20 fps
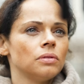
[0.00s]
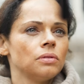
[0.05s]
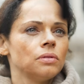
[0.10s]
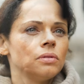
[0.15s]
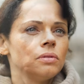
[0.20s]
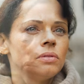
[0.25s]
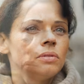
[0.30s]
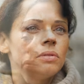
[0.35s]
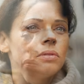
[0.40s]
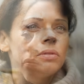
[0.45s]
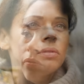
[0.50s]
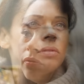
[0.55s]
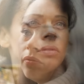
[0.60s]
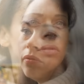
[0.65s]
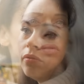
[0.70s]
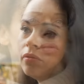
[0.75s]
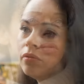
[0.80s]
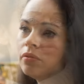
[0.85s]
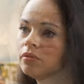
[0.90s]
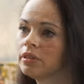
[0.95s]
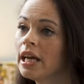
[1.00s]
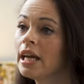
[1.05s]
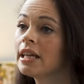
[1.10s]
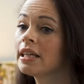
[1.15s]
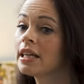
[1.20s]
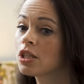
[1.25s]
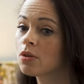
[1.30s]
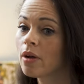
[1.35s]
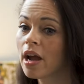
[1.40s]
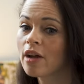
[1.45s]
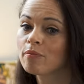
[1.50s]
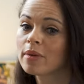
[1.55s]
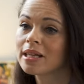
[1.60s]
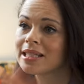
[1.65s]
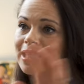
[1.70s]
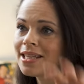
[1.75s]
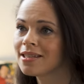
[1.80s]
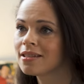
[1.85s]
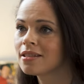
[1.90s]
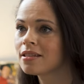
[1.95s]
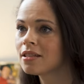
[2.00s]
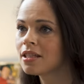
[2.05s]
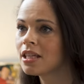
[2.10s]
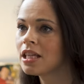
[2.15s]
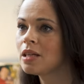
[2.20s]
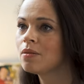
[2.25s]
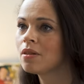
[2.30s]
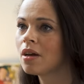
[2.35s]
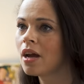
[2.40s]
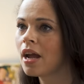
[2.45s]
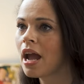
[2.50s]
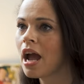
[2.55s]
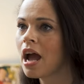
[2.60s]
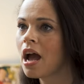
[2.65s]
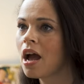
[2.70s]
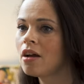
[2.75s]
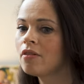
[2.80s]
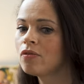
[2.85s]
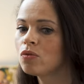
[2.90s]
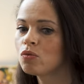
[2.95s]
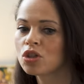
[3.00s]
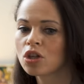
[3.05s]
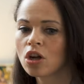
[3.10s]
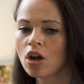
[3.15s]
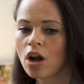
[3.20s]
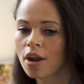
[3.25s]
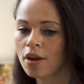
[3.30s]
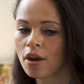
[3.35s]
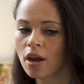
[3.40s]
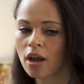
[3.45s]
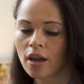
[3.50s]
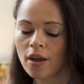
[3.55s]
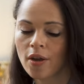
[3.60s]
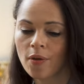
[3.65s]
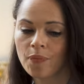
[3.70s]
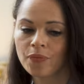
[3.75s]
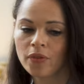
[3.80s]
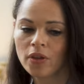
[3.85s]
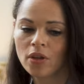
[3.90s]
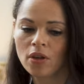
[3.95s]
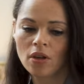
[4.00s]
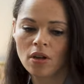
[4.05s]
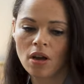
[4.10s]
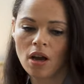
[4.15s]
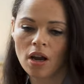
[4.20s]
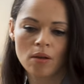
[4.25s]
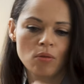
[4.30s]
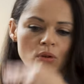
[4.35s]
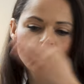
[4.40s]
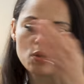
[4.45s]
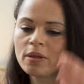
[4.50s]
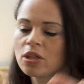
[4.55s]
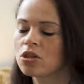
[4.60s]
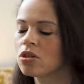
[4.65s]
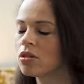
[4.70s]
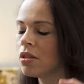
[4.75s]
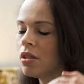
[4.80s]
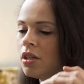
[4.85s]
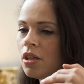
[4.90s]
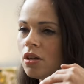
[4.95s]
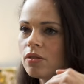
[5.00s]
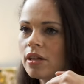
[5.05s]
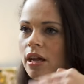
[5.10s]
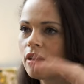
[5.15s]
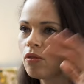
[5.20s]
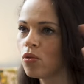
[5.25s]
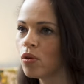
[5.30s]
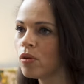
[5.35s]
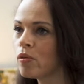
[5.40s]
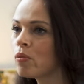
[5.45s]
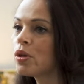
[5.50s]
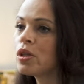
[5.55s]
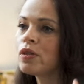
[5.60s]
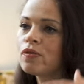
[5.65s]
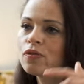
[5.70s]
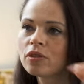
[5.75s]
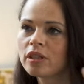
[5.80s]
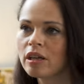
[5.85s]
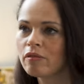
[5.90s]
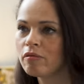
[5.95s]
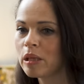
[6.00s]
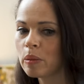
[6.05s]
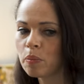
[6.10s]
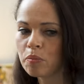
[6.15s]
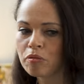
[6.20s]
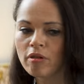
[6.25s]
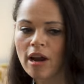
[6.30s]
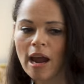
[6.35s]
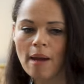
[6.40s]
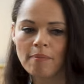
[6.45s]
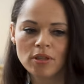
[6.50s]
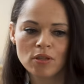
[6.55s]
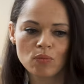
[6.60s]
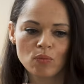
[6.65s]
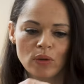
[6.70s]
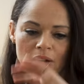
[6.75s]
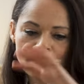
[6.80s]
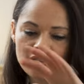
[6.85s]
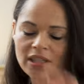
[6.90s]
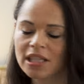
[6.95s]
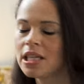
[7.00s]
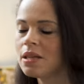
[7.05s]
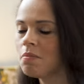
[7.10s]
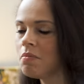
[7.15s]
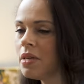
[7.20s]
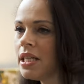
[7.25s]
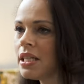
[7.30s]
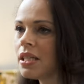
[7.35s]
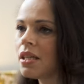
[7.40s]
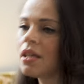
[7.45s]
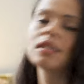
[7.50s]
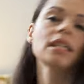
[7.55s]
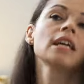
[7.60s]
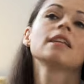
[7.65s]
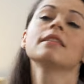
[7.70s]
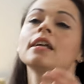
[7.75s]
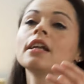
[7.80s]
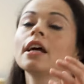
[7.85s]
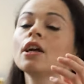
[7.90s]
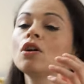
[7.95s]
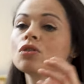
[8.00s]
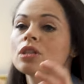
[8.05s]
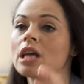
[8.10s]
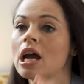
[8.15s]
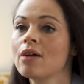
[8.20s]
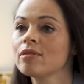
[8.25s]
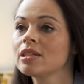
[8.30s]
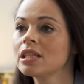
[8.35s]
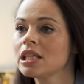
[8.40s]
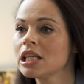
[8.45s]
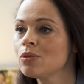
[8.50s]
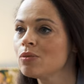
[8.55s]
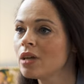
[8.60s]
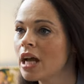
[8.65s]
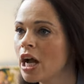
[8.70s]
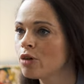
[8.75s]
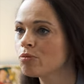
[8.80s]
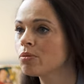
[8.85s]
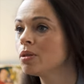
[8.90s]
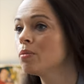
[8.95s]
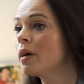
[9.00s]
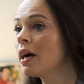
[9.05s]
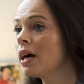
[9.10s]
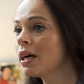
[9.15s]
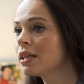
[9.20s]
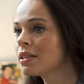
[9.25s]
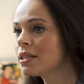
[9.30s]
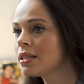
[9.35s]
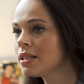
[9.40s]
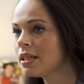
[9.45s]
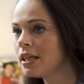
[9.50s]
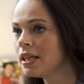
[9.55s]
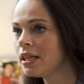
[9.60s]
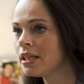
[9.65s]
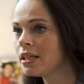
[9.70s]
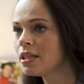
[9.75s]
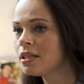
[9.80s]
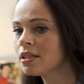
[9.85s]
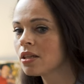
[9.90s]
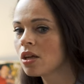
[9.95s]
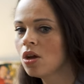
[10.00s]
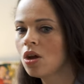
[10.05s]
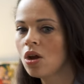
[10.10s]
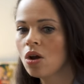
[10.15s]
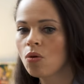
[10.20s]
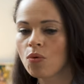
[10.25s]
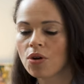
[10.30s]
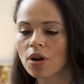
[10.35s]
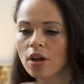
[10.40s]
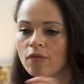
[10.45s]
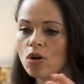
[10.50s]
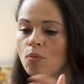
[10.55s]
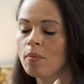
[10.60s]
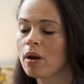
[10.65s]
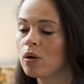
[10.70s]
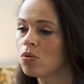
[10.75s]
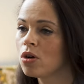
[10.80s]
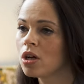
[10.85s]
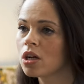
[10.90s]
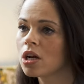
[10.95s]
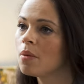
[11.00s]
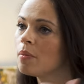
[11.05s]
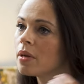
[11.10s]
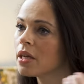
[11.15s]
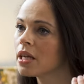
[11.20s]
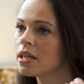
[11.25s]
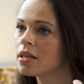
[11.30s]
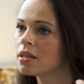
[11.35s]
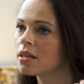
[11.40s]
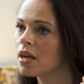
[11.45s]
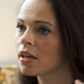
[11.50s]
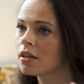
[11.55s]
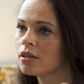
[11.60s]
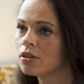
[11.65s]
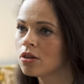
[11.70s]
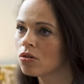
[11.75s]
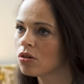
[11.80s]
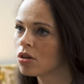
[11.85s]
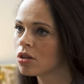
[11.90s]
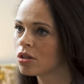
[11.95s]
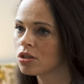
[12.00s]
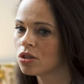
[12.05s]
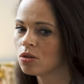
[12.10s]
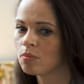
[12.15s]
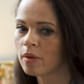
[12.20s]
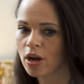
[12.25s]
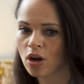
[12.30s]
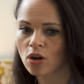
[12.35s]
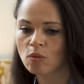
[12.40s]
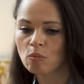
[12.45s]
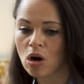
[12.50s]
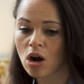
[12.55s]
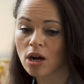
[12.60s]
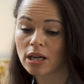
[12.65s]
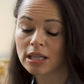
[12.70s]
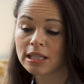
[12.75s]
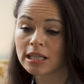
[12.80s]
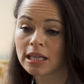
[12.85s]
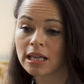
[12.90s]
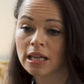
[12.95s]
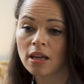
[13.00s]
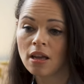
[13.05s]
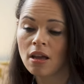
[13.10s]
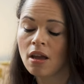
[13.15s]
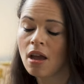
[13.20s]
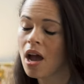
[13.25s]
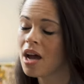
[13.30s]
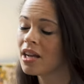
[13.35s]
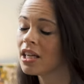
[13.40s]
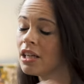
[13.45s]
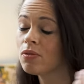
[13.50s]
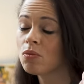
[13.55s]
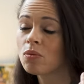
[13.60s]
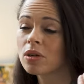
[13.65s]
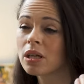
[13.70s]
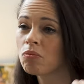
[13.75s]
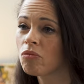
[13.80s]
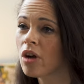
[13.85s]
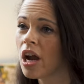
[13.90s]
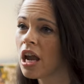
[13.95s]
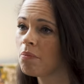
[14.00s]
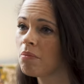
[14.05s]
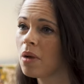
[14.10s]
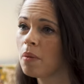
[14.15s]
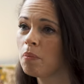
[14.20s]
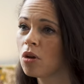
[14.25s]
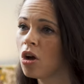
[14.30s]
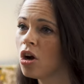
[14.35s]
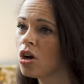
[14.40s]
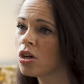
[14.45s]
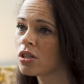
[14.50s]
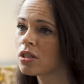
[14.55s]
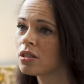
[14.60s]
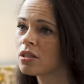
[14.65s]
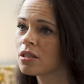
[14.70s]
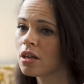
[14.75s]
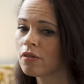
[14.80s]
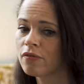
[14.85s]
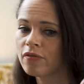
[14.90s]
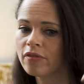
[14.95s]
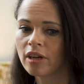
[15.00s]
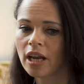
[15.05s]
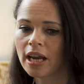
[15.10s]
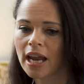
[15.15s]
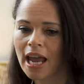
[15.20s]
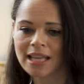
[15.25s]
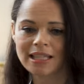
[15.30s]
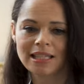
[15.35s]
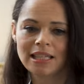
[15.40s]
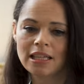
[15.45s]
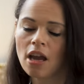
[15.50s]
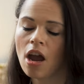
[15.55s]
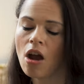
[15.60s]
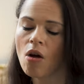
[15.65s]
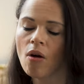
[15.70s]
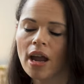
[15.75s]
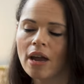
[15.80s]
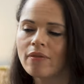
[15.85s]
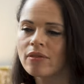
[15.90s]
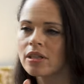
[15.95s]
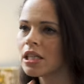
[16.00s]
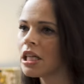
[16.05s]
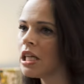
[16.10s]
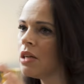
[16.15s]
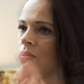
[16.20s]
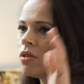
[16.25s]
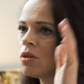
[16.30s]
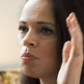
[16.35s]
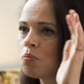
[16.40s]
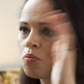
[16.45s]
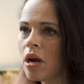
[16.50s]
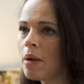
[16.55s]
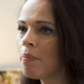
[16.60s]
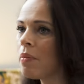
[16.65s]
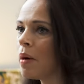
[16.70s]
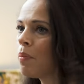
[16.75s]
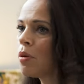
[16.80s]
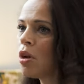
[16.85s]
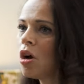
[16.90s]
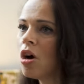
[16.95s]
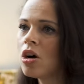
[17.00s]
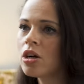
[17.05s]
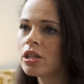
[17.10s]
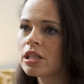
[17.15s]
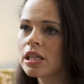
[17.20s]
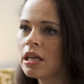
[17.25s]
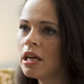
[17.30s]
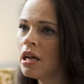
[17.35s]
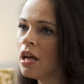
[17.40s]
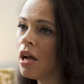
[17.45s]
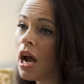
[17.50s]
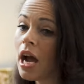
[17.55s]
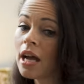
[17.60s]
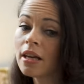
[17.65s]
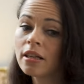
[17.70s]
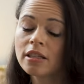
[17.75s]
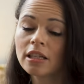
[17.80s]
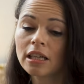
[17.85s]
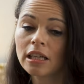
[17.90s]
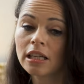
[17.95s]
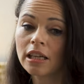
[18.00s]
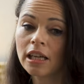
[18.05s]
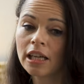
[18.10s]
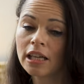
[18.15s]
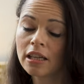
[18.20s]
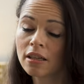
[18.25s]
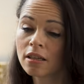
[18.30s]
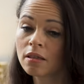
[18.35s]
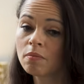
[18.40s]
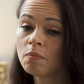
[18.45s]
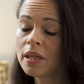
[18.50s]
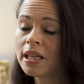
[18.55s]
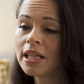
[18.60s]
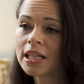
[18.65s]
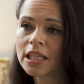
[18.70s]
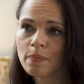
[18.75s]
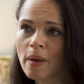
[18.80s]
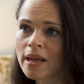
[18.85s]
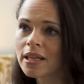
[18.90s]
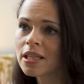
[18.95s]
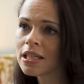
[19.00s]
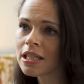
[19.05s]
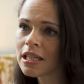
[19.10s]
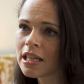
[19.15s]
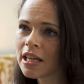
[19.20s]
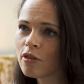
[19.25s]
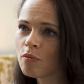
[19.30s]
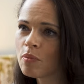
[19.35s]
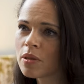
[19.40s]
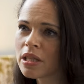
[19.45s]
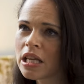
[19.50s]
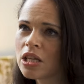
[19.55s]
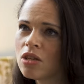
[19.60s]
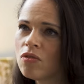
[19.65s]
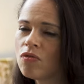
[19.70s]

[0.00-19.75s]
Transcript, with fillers: that kind of yeah, yeah. So I have my assistant team that I have, which and I um and I always make sure that you know they're really wonderful and they're really prepped, and we have team meetings. And then I also have a team that help me behind the scenes when I've got my work coming in and I can no longer do my own marketing. And even when I'm writing my blogs and stuff for like SEO, I have a team that prep my blogs, and it can be expensive. But then mm.